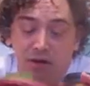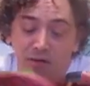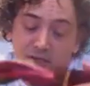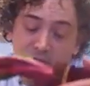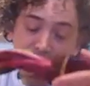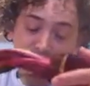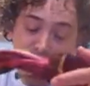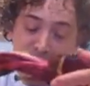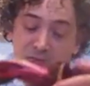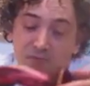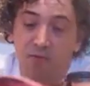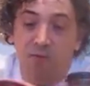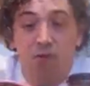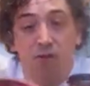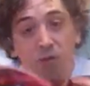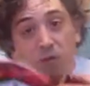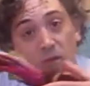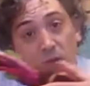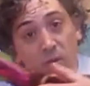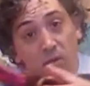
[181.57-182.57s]
so therefore
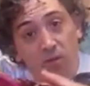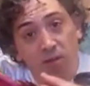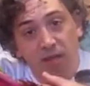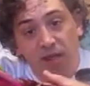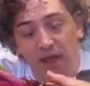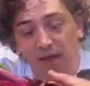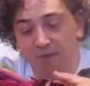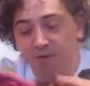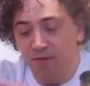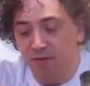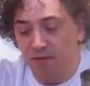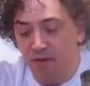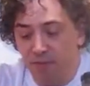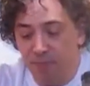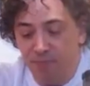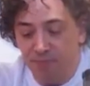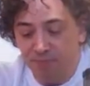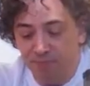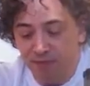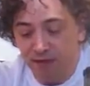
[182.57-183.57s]
you lose half of it,
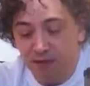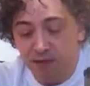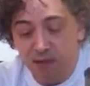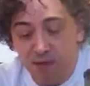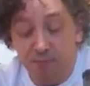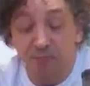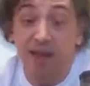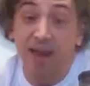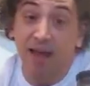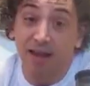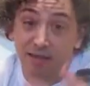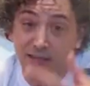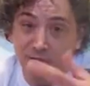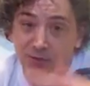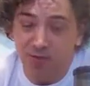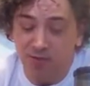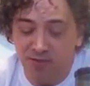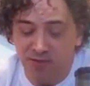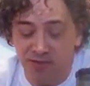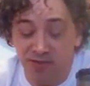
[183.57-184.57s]
but not in
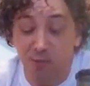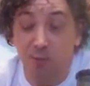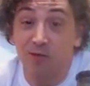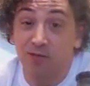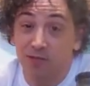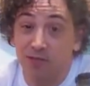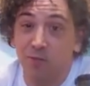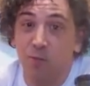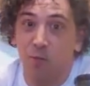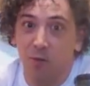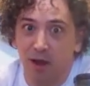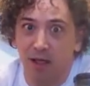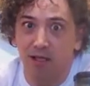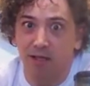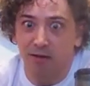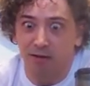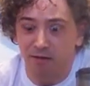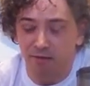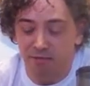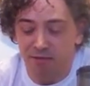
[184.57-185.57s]
juicing, which is what I
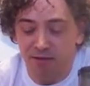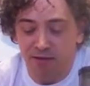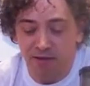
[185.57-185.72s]
love.